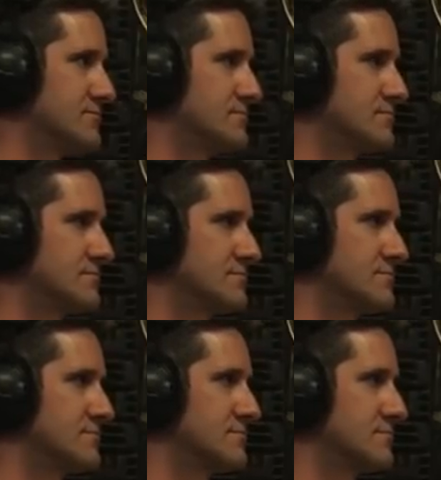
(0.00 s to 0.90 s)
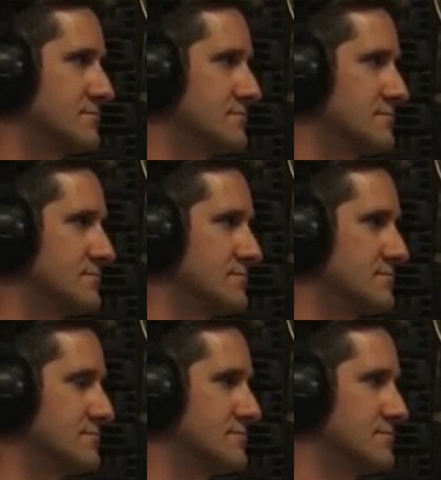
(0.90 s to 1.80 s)

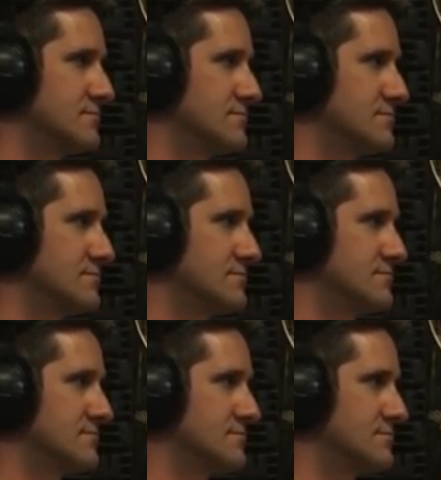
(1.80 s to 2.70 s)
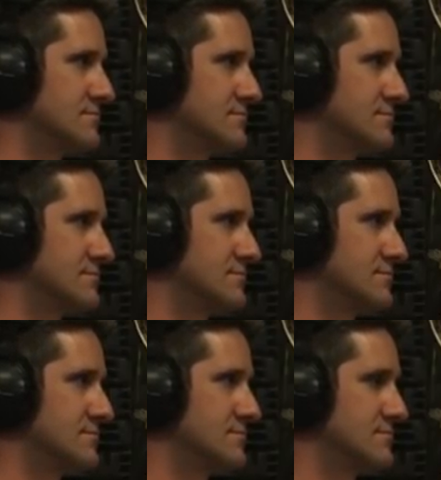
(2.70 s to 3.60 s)

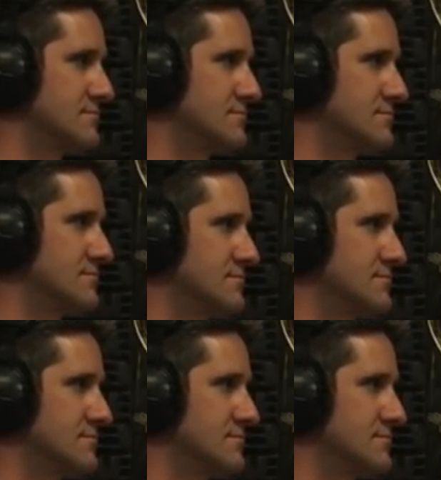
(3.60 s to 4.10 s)
[no speech]